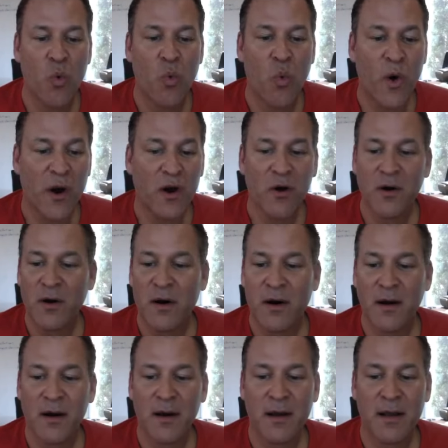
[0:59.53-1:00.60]
Where
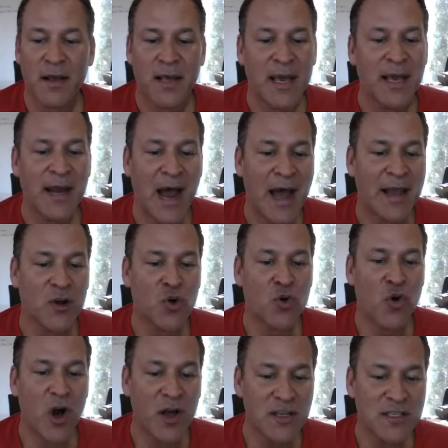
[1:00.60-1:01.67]
can I
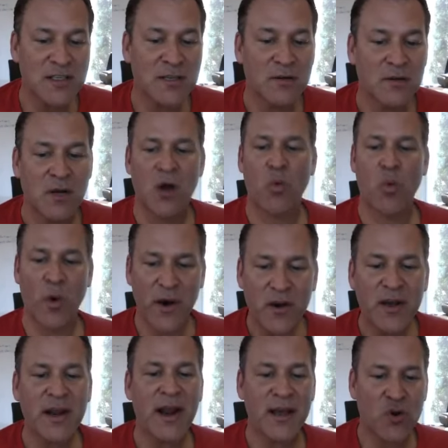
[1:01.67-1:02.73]
cross the
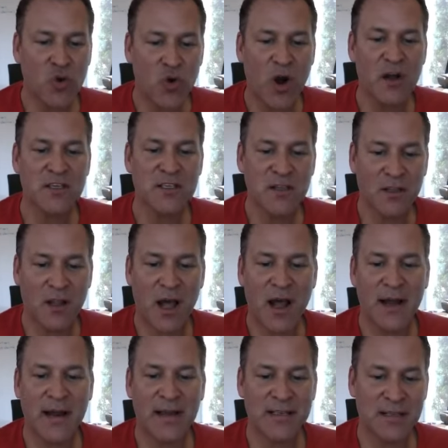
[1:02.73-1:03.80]

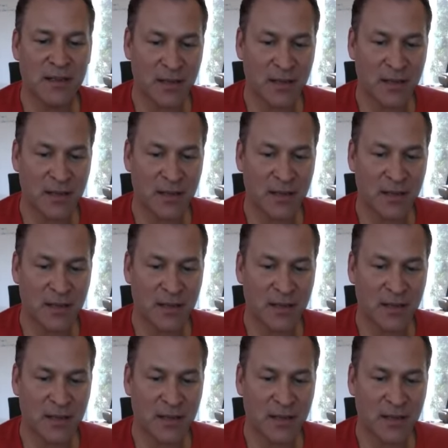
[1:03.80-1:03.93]
line as